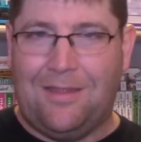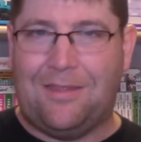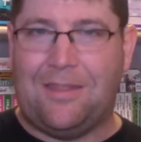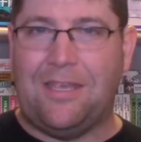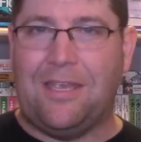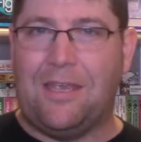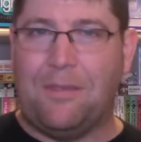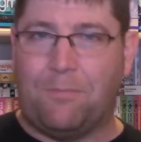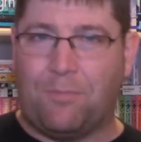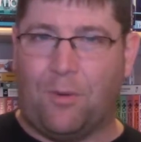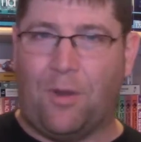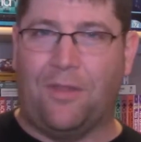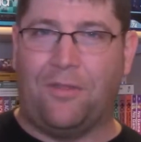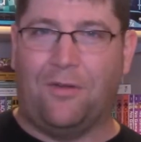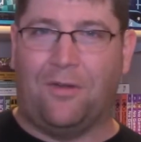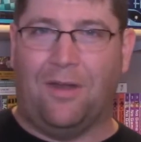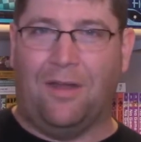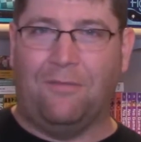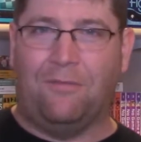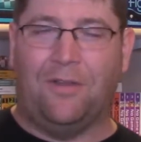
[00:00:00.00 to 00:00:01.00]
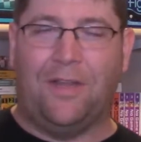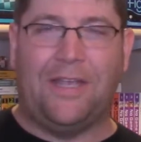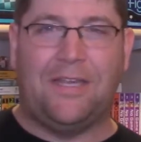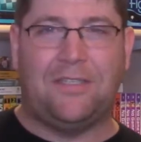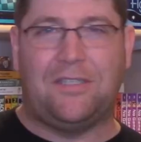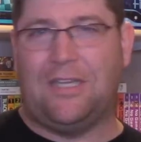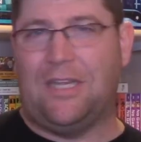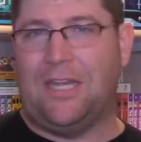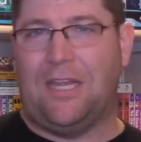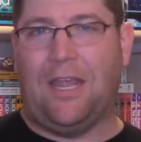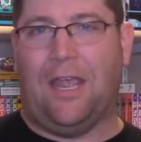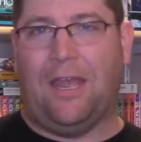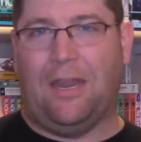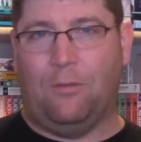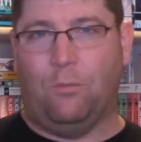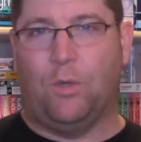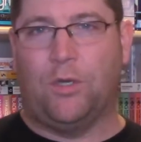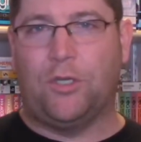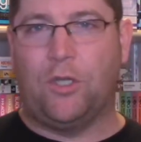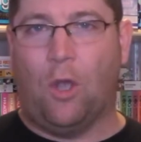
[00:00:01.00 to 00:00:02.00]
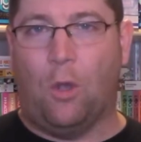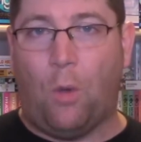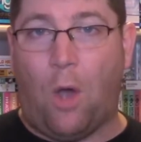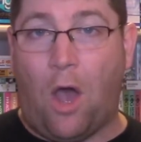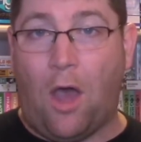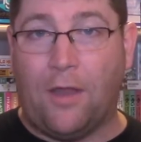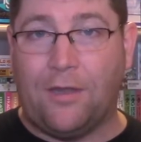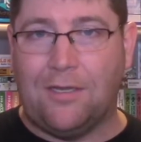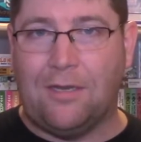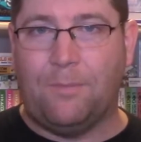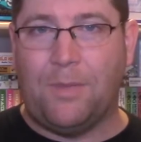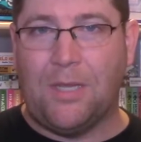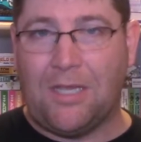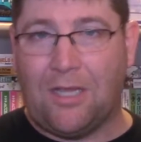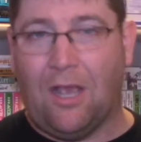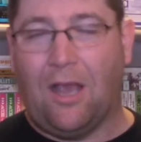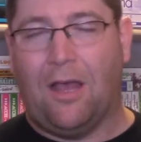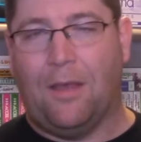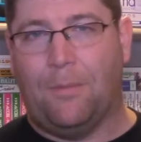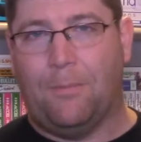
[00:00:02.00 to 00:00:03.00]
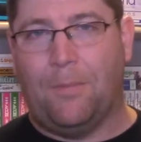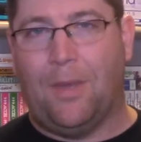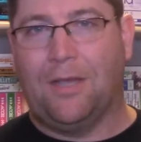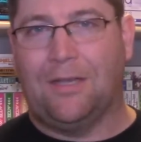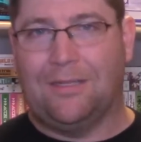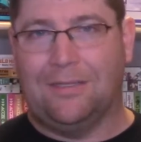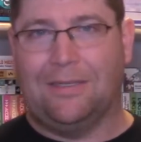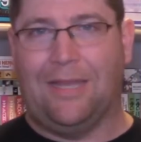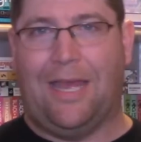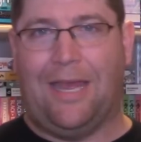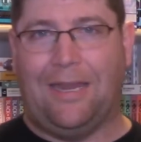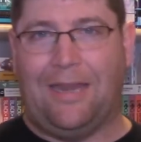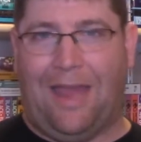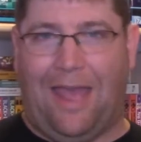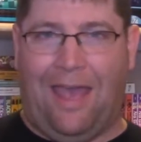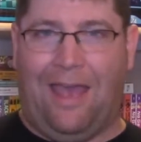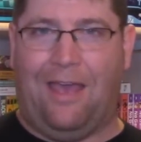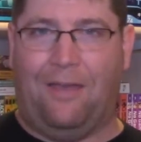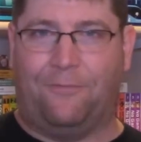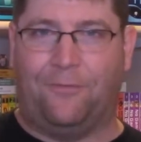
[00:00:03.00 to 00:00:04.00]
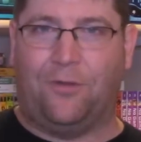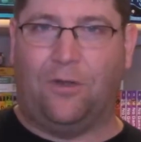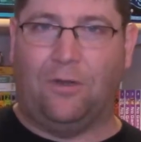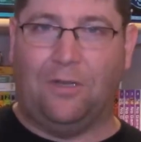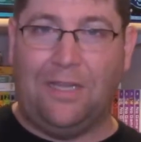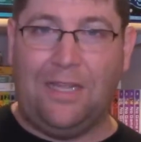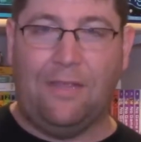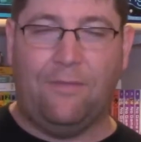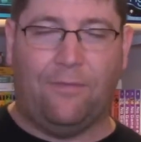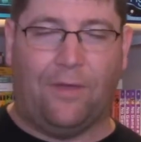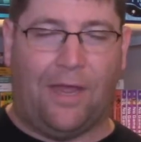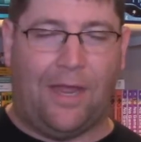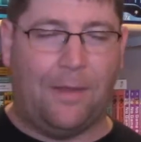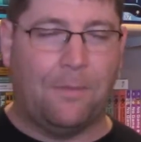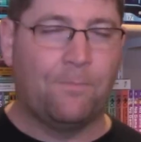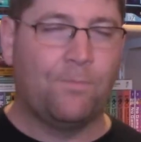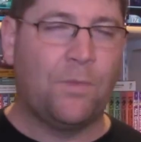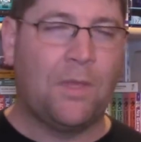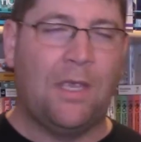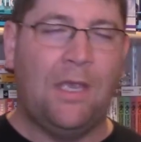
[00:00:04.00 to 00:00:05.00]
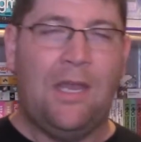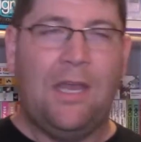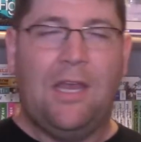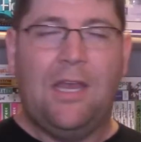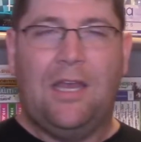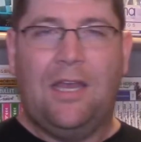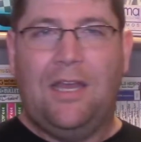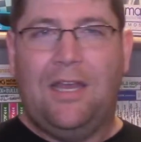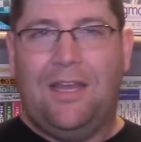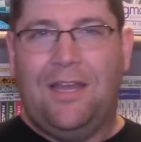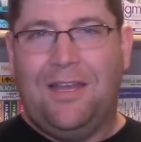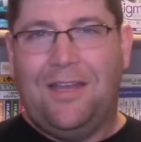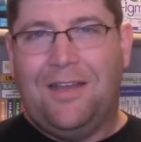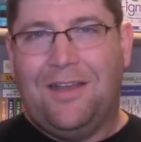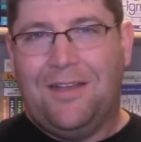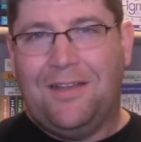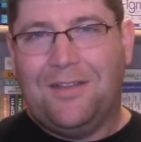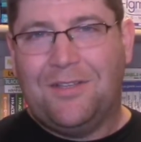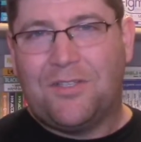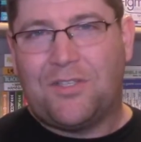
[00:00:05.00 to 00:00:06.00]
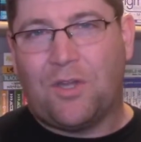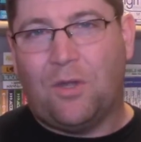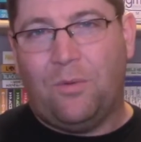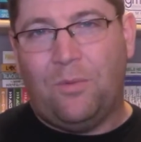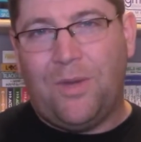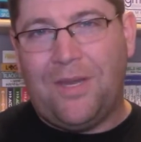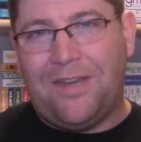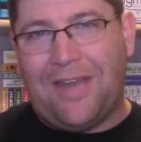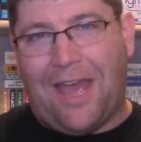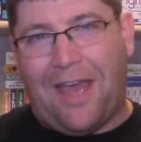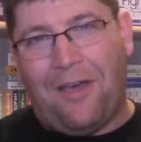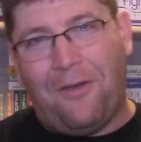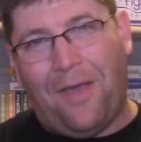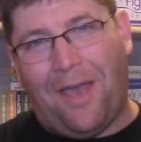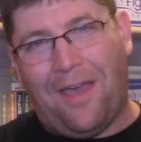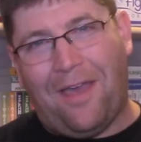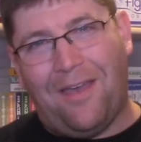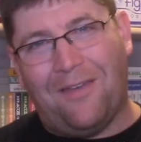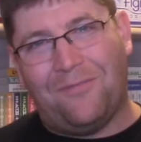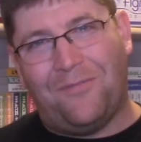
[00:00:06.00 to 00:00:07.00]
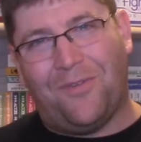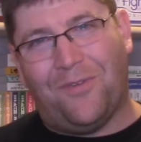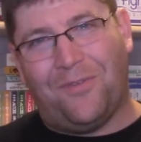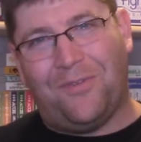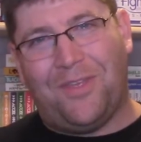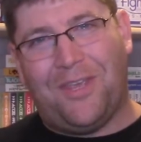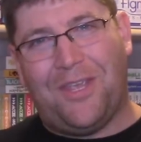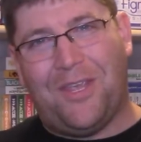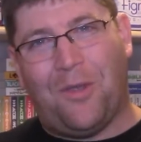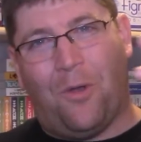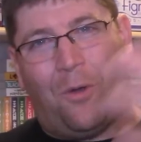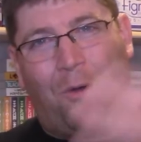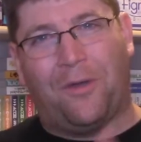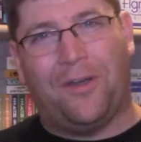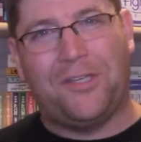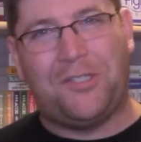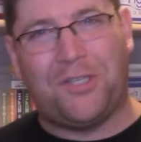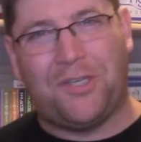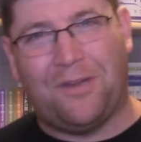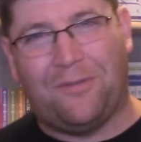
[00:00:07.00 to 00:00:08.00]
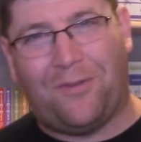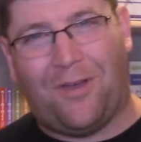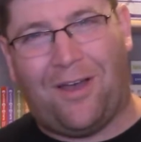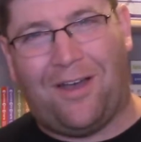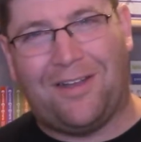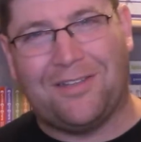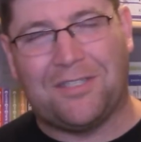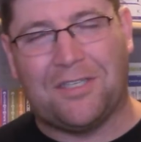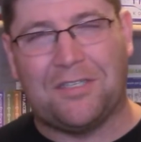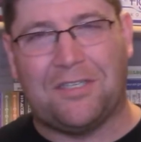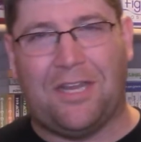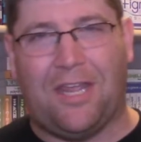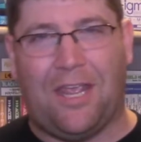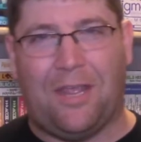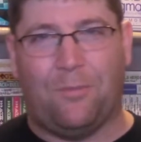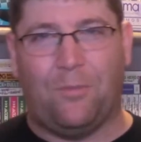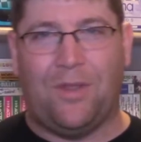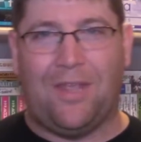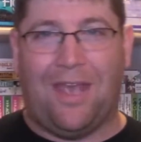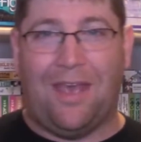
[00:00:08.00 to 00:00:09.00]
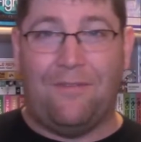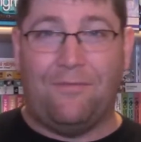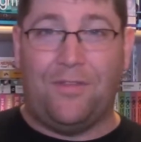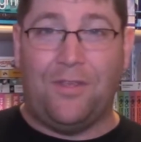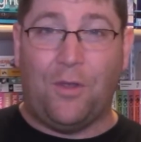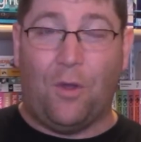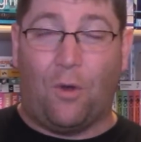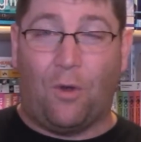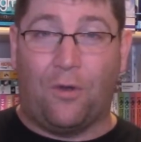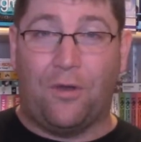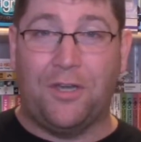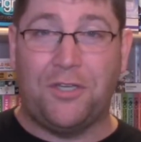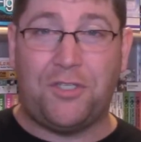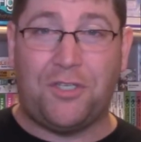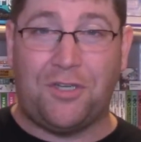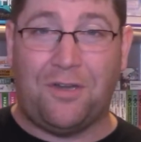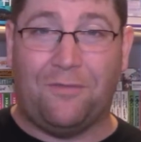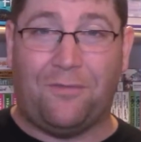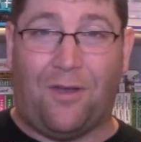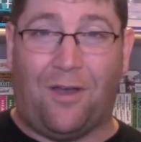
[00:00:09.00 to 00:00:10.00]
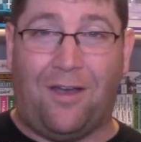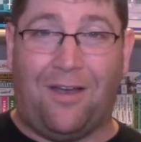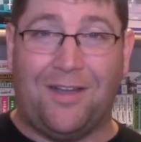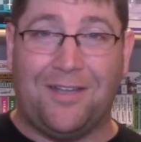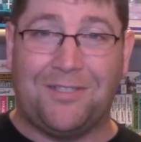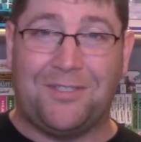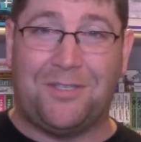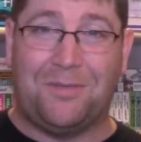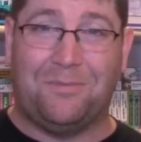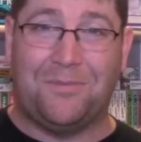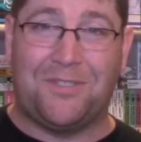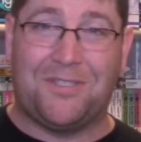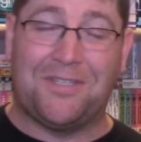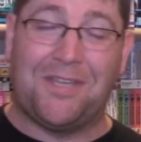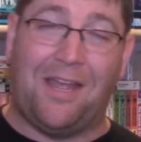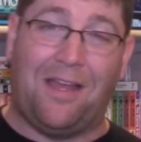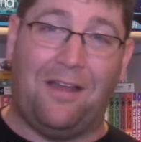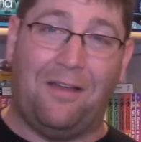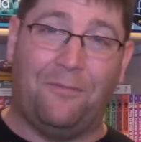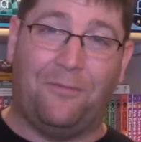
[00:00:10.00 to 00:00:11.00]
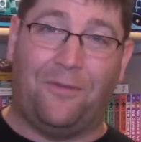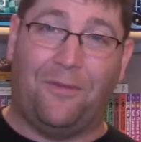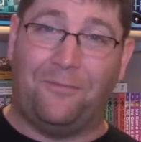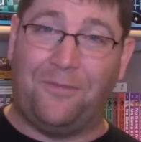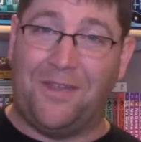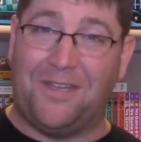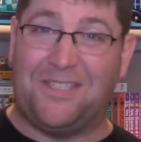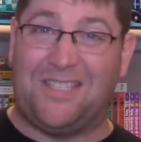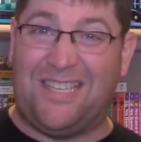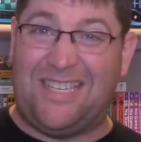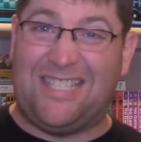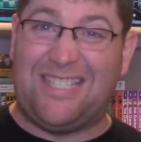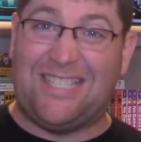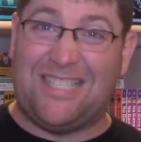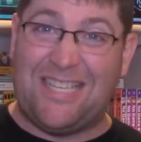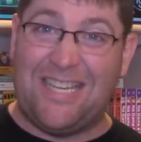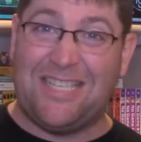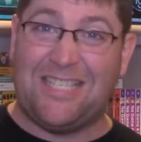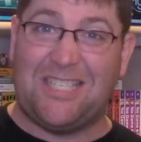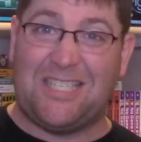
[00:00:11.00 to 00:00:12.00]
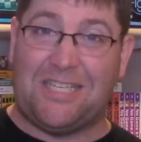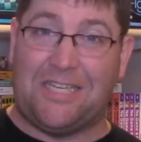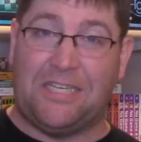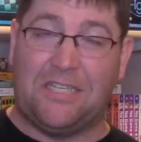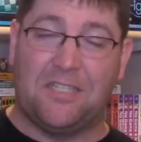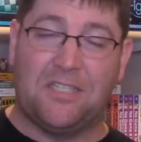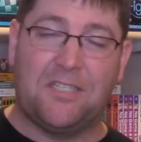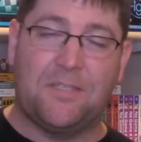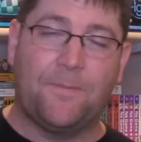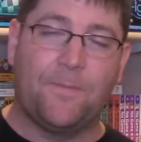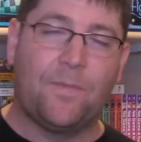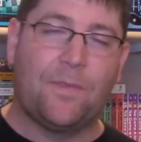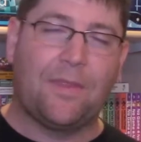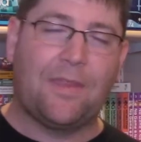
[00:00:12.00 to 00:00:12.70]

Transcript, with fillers: the brother of Lacie and would go on to become Glenn after Levi. So we now have the origin of Oz's name. We have the origin of Oz himself, of his existence.